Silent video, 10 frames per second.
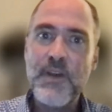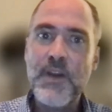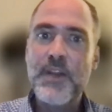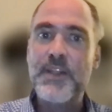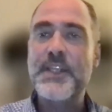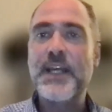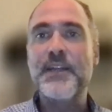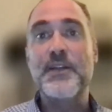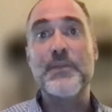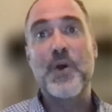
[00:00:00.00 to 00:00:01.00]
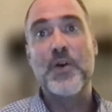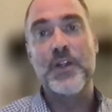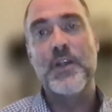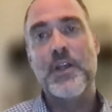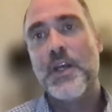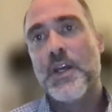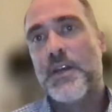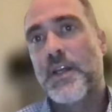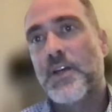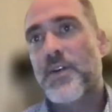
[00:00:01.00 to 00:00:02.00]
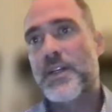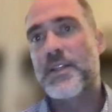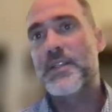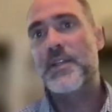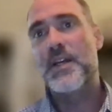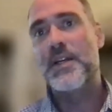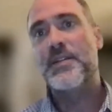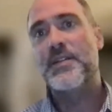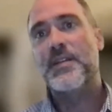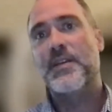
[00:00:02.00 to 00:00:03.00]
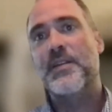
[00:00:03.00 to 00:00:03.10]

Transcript: The second component that Craig discussed,